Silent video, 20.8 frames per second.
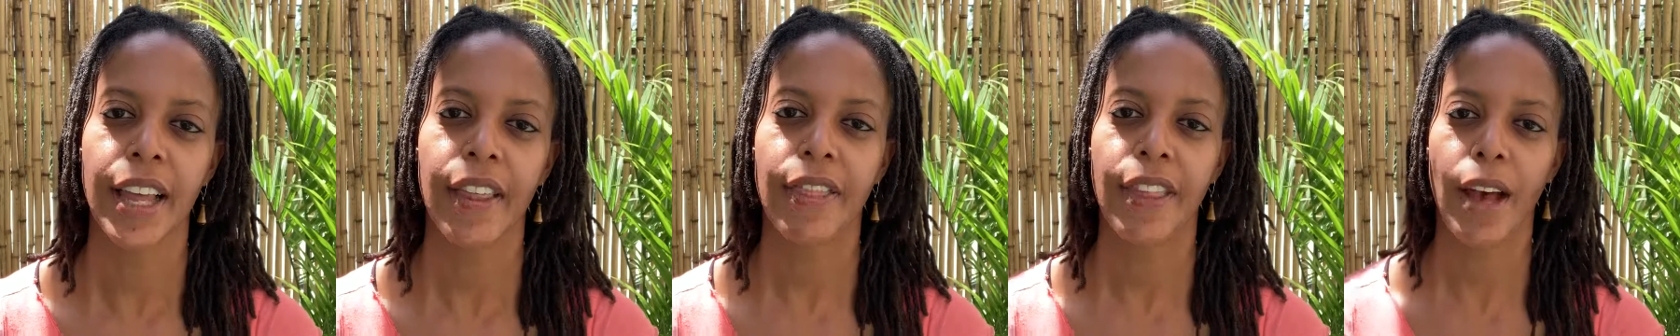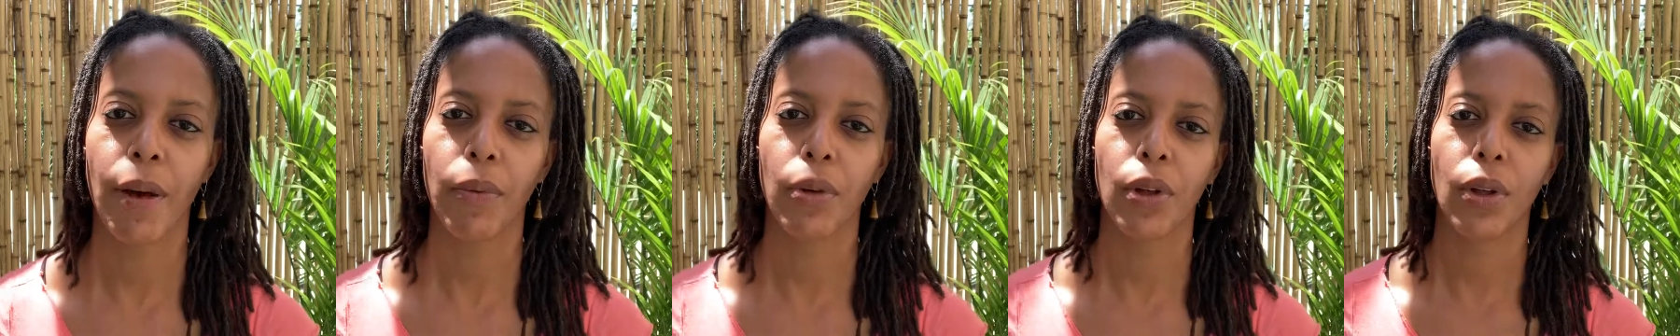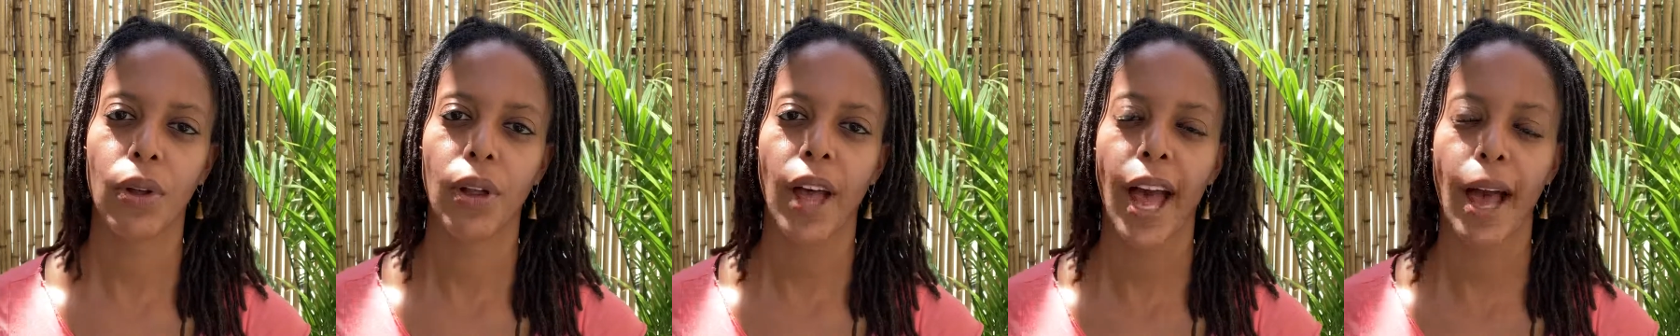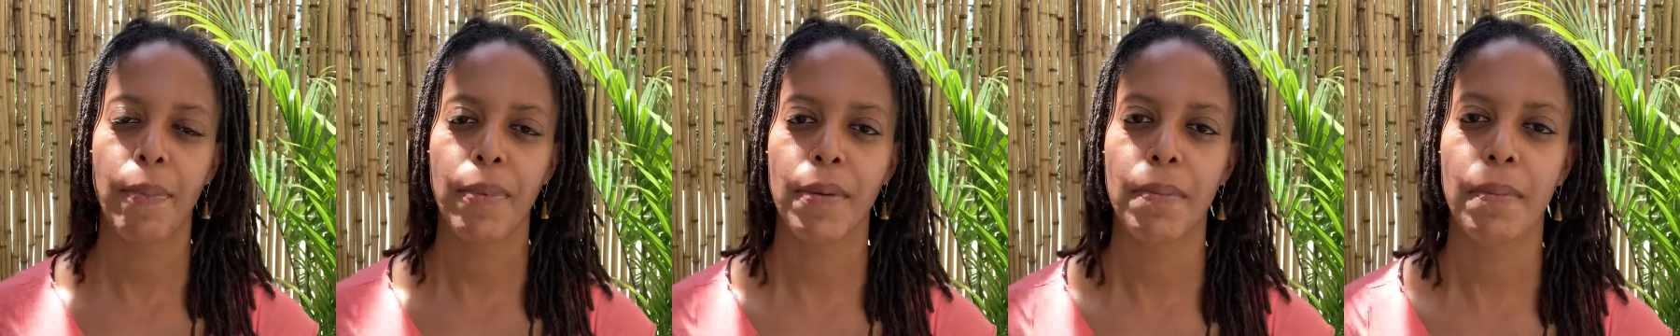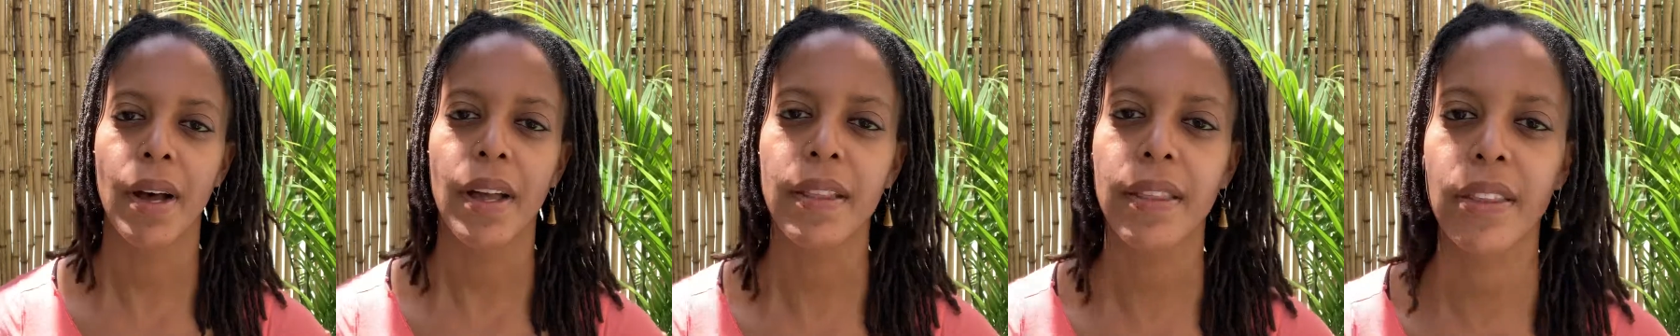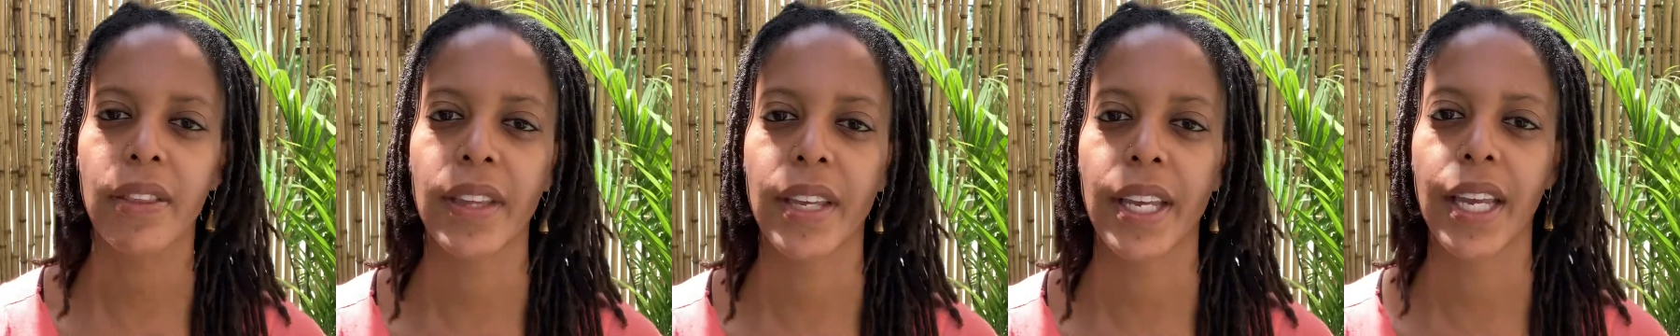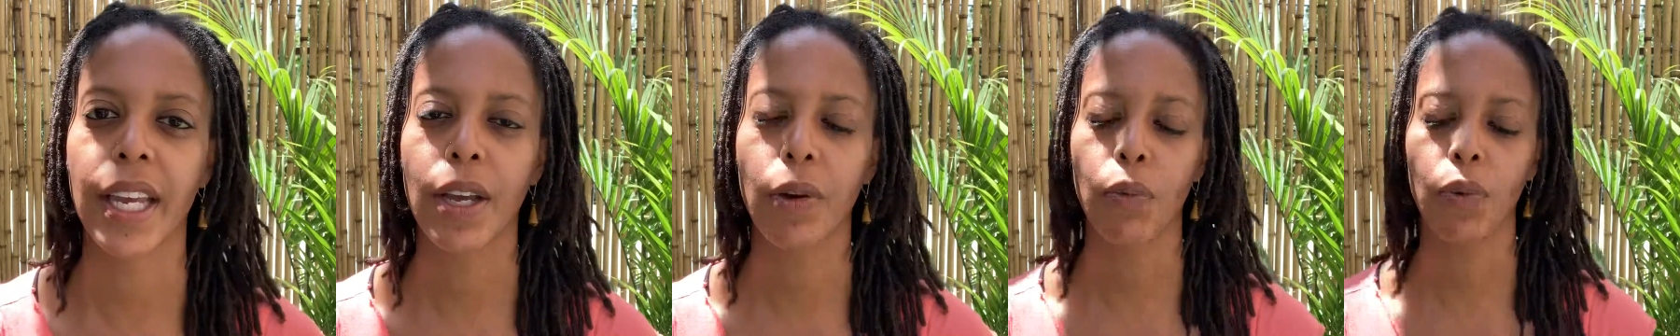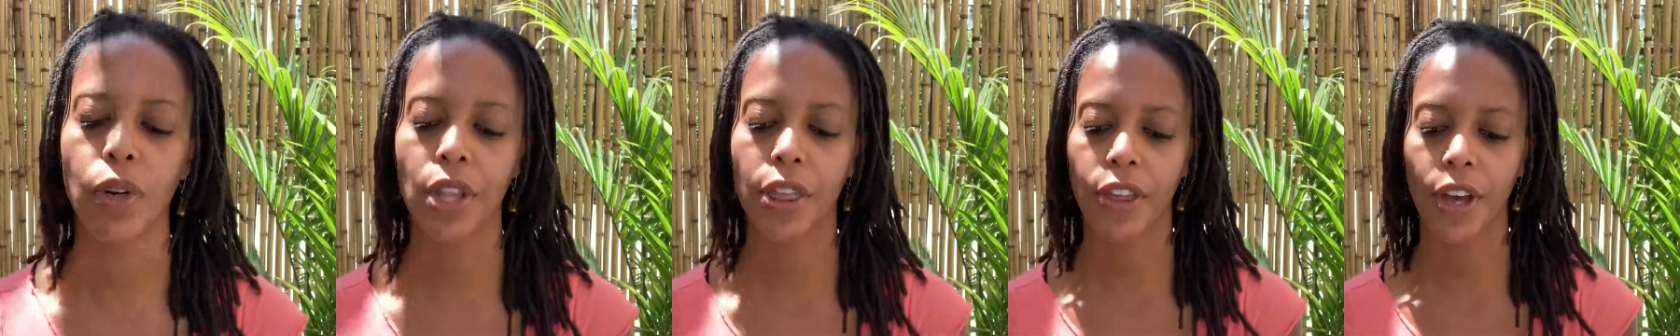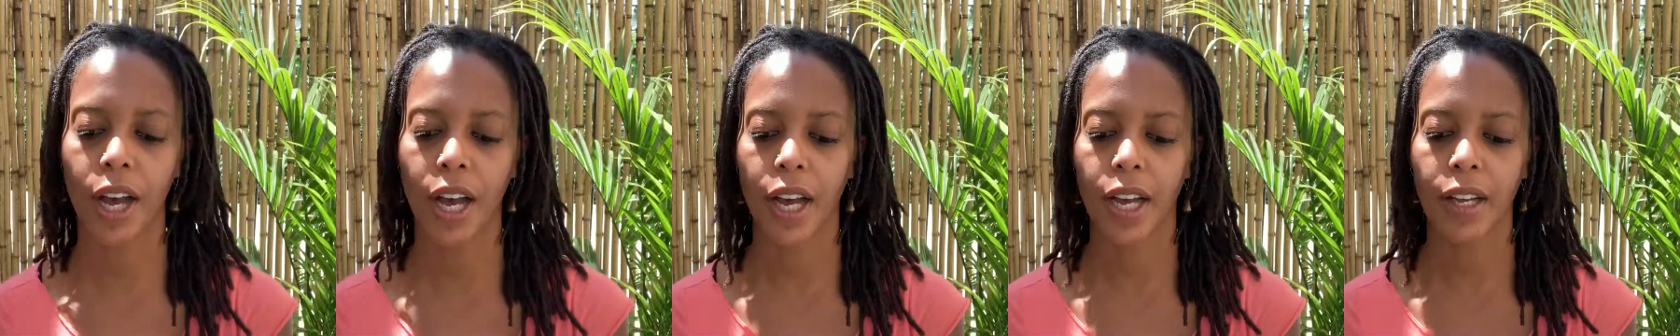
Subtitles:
that will happen monthly with